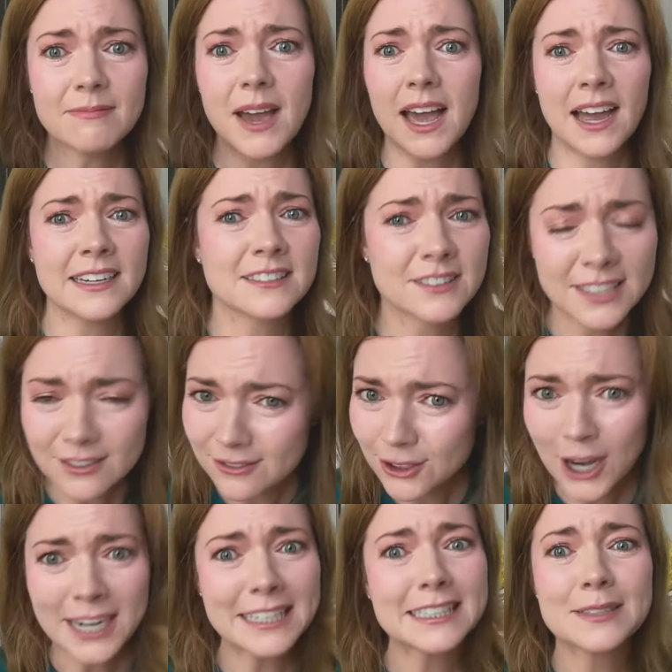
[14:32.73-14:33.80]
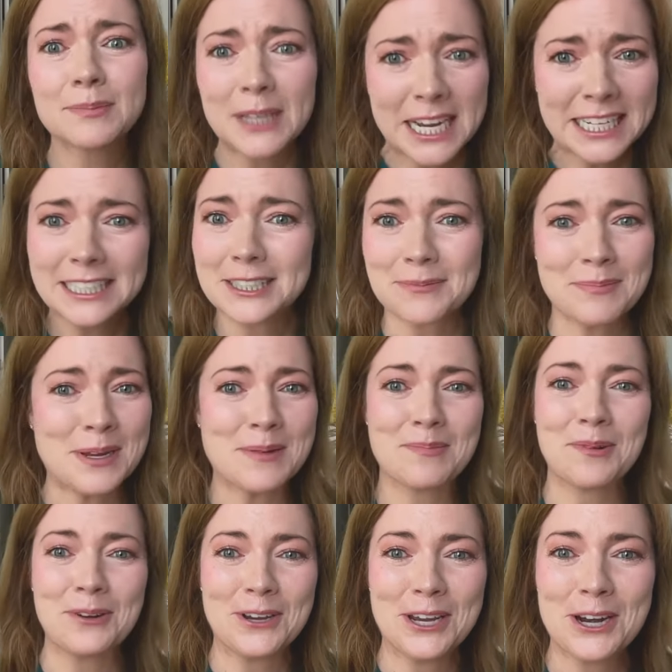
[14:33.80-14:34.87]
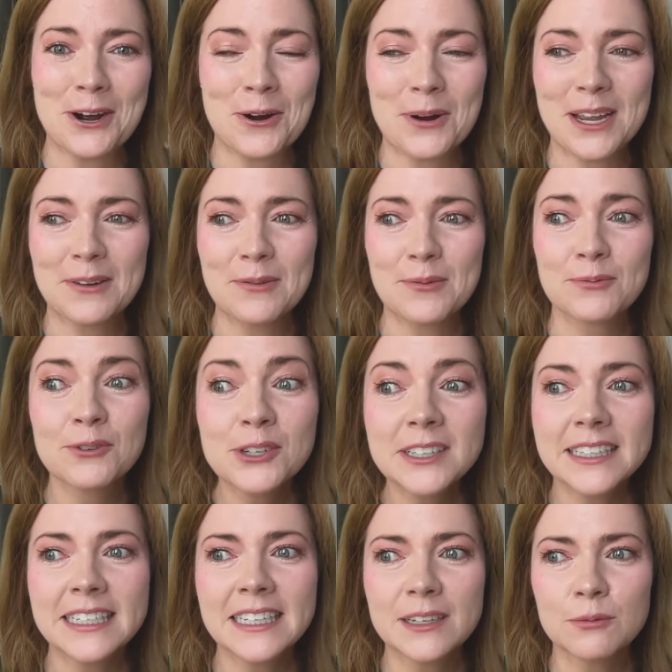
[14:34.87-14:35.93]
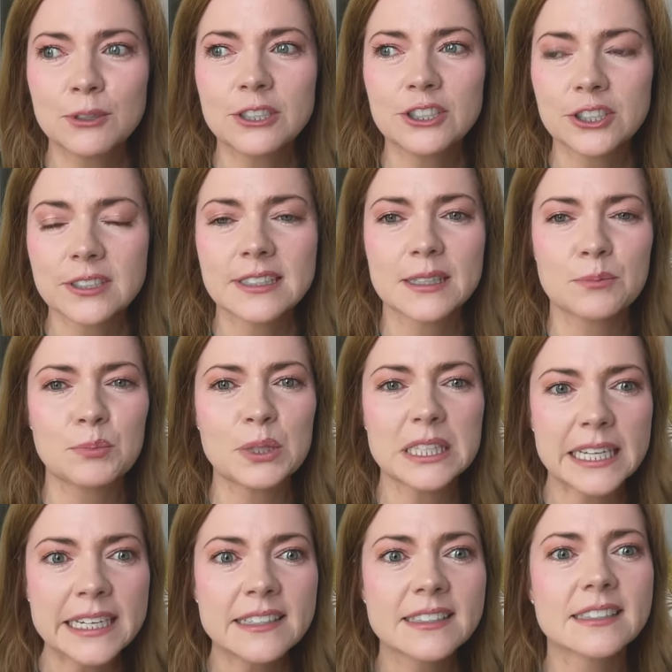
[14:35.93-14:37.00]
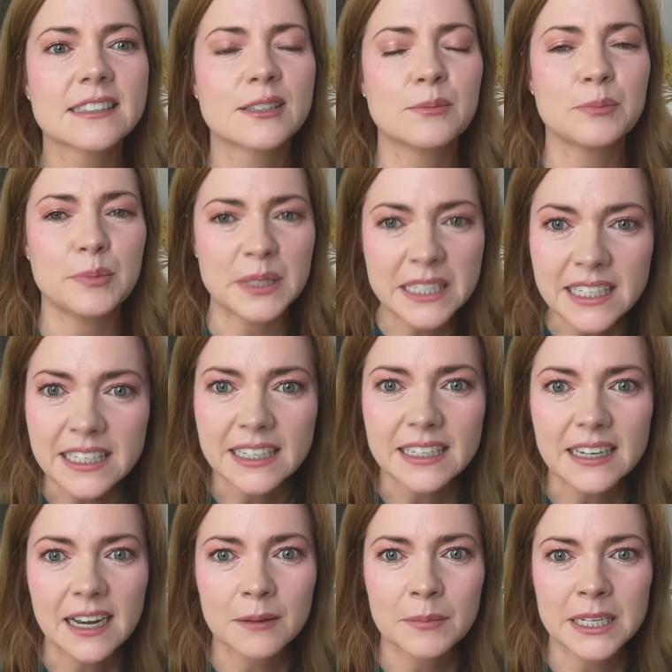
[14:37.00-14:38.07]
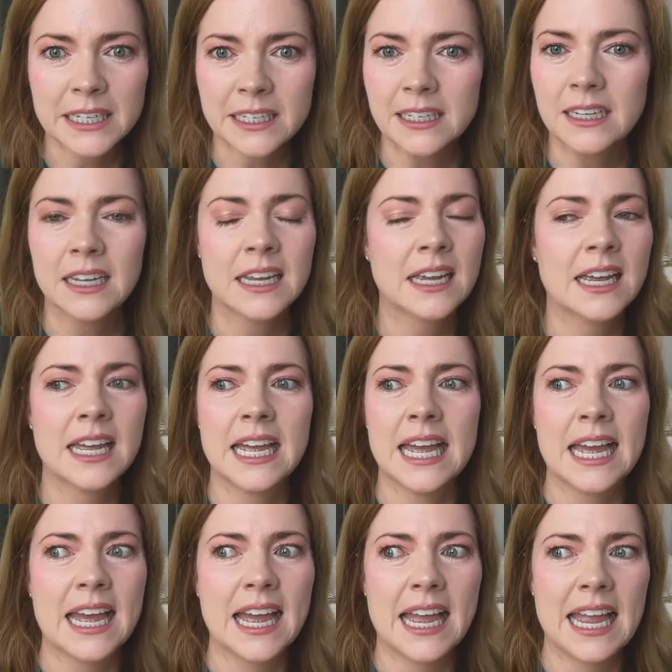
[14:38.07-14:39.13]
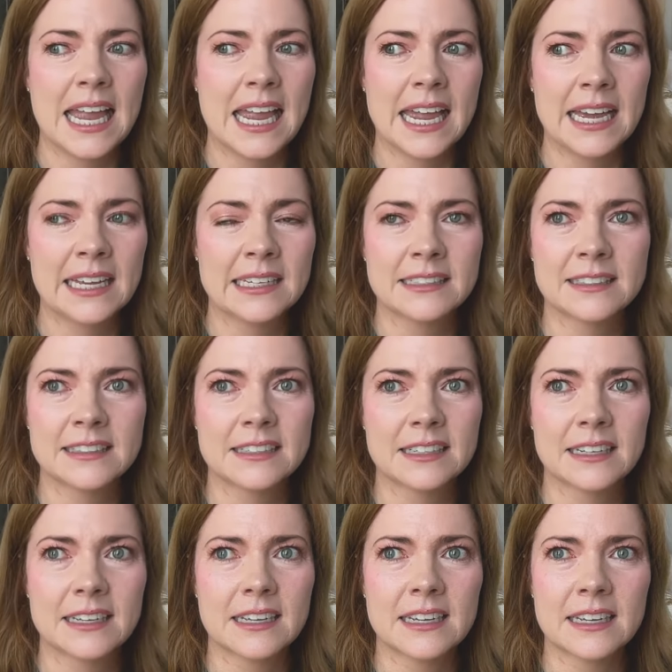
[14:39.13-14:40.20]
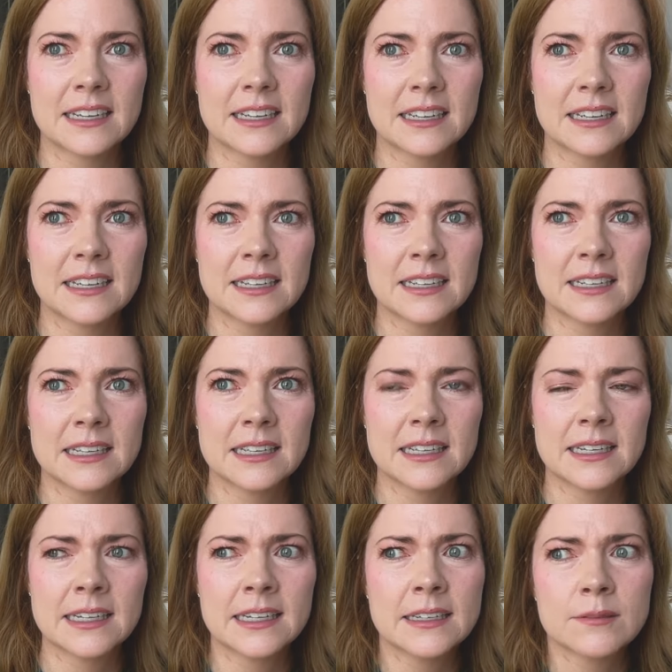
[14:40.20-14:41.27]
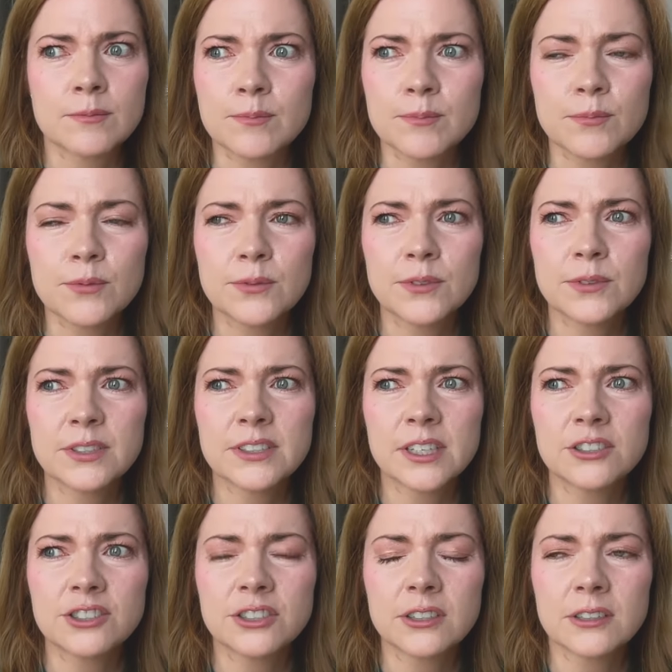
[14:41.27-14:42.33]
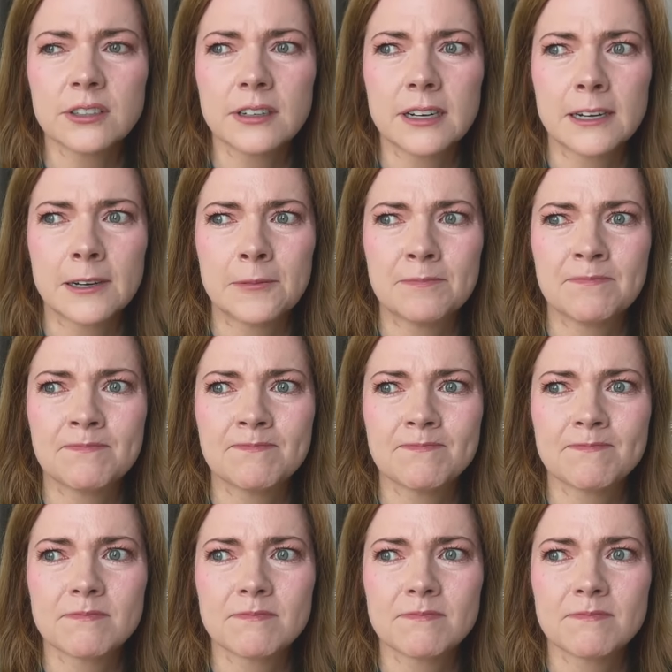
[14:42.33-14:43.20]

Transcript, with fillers: I t- try to explain it to people, you know, it really, it was just the place to be. I mean, and it, it was such a um,